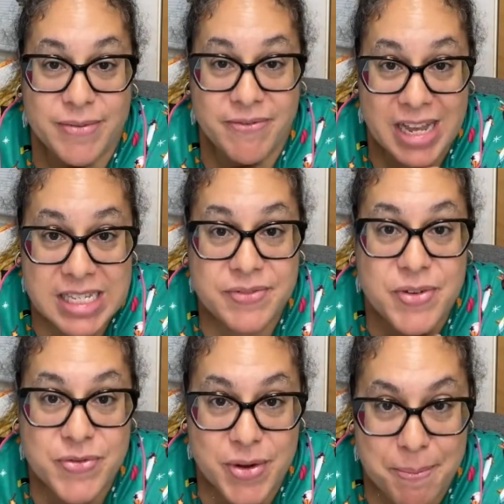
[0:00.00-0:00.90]
festival,
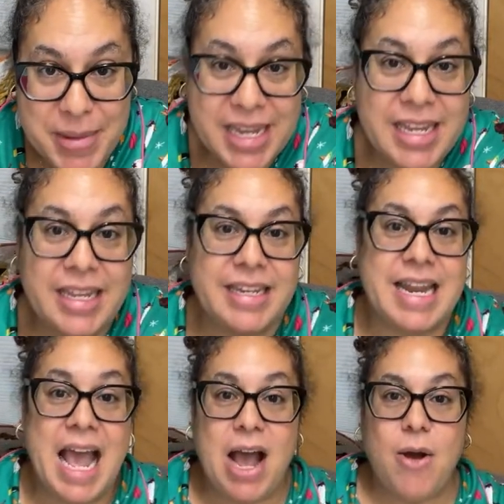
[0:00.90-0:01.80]
for me
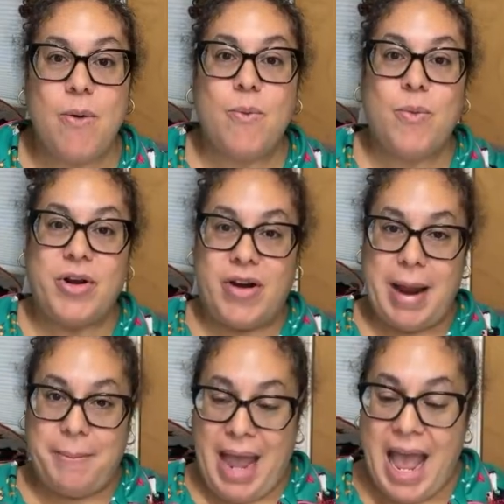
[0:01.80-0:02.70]
now where
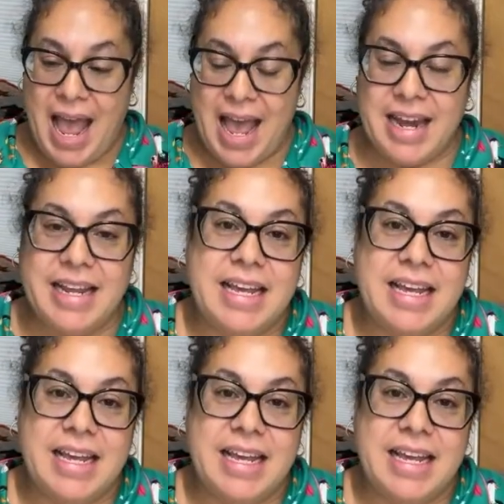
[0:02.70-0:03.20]
I'm at